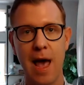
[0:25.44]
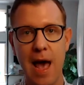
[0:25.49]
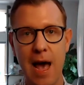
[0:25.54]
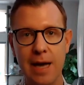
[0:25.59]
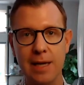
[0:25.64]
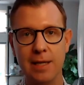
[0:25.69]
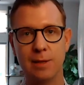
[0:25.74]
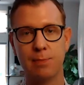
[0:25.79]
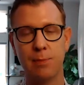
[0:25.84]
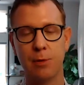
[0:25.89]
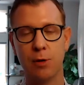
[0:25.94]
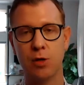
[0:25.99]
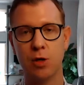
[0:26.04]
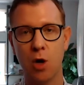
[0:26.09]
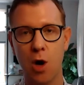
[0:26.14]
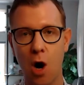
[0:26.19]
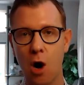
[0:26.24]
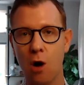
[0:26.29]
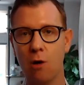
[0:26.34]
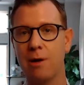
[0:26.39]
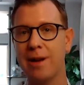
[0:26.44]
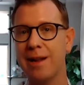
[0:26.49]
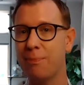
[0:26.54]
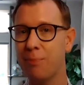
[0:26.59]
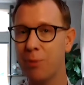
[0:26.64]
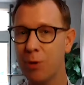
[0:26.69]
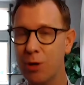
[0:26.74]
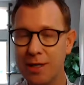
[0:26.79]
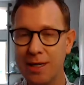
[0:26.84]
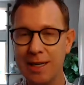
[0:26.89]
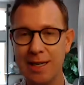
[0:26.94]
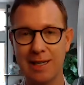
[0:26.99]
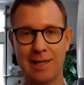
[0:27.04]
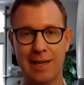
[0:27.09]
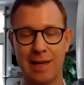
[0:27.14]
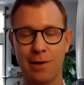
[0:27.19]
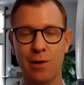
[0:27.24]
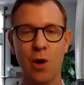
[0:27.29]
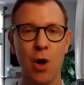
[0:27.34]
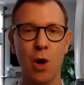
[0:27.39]
Experts are already
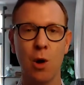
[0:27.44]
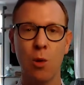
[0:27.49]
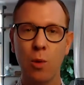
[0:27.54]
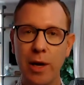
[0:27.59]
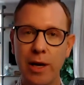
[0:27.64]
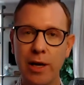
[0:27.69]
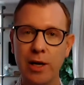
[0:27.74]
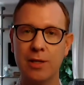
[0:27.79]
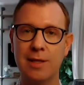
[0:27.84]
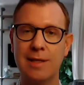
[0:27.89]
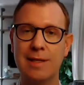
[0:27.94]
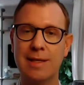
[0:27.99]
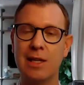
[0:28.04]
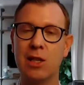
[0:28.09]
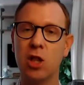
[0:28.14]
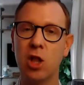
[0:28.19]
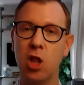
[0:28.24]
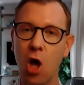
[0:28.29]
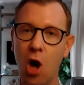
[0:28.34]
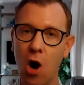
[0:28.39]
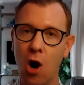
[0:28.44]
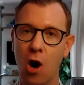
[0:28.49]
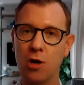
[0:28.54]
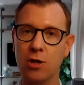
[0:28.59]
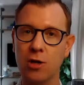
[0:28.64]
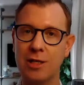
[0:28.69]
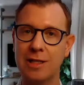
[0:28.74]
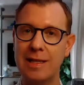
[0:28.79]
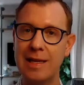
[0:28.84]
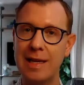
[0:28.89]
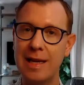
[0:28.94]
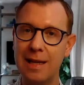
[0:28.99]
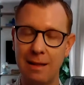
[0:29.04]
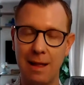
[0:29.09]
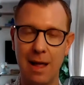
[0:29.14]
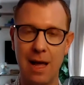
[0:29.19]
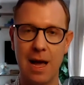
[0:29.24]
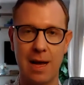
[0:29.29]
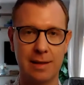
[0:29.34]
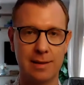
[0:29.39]
predicting we could see large
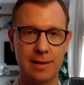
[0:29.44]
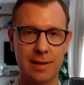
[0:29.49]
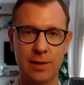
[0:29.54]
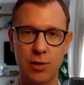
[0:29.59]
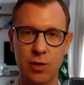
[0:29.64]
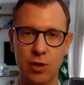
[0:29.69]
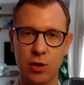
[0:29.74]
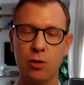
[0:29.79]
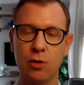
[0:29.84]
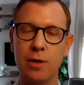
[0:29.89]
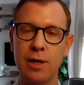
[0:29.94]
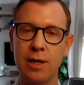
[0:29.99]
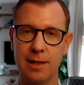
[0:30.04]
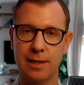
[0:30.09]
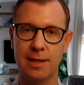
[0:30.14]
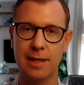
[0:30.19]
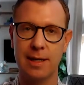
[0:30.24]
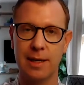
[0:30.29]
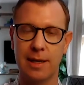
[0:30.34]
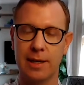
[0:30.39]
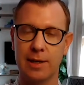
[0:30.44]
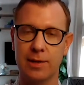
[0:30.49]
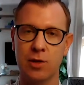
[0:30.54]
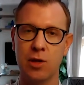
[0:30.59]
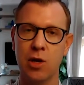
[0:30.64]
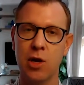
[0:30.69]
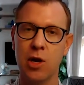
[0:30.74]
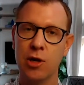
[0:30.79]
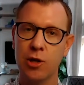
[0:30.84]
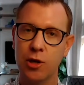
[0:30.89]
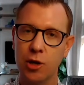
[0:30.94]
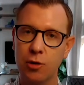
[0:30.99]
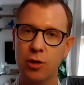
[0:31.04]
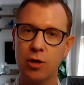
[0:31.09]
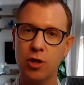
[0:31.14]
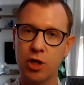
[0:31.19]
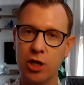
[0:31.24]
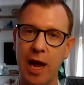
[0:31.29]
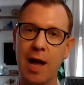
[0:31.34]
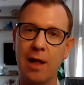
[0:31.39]
declines in student attendance due
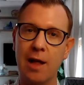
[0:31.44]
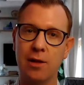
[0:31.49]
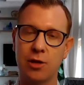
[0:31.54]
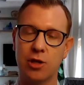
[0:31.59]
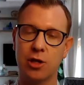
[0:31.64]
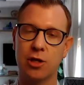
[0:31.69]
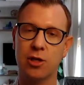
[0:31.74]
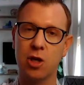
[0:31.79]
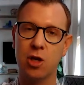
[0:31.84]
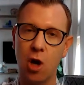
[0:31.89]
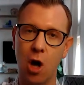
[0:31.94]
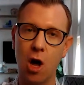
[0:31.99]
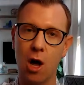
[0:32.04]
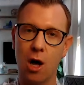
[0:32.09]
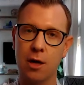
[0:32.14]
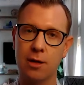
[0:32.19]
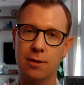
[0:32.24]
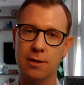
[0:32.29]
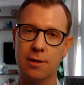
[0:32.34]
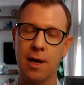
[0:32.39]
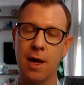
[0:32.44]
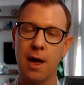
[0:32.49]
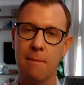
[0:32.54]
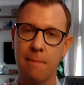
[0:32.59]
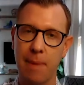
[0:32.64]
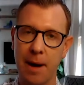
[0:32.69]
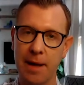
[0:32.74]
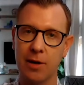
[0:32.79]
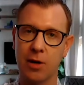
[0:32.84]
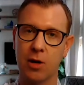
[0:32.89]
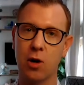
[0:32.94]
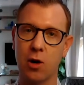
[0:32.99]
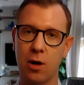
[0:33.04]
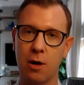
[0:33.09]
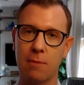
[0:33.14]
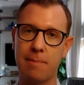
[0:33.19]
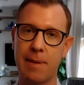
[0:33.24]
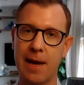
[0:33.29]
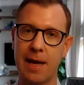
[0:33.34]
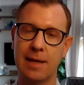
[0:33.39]
to challenges caused by the
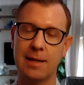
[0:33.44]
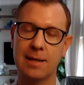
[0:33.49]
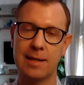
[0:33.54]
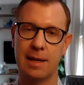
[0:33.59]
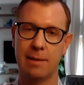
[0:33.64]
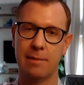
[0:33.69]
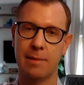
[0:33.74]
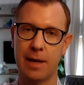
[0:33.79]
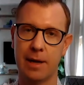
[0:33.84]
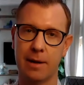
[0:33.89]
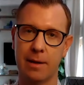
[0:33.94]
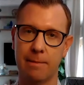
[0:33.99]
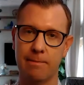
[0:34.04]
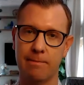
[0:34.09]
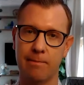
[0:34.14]
current pandemic.